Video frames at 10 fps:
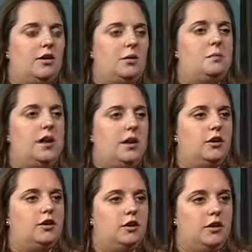called a
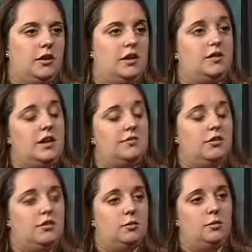Medic Alert and Safe
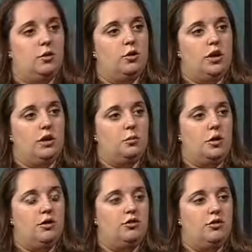Return program,
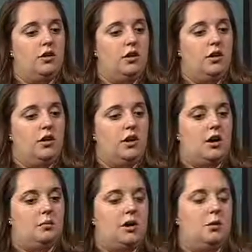which
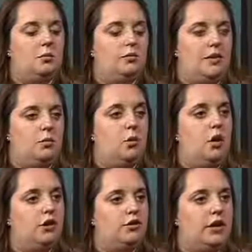can help prevent
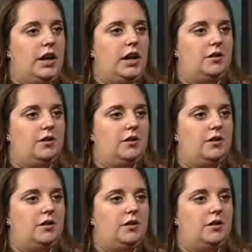wandering.